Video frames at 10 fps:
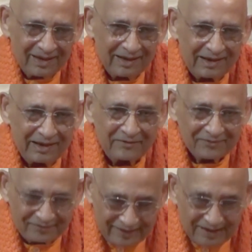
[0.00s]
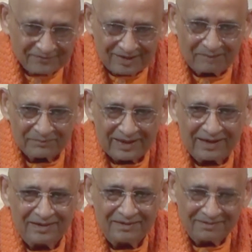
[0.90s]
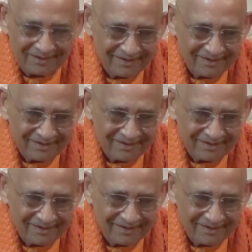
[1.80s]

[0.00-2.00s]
he said something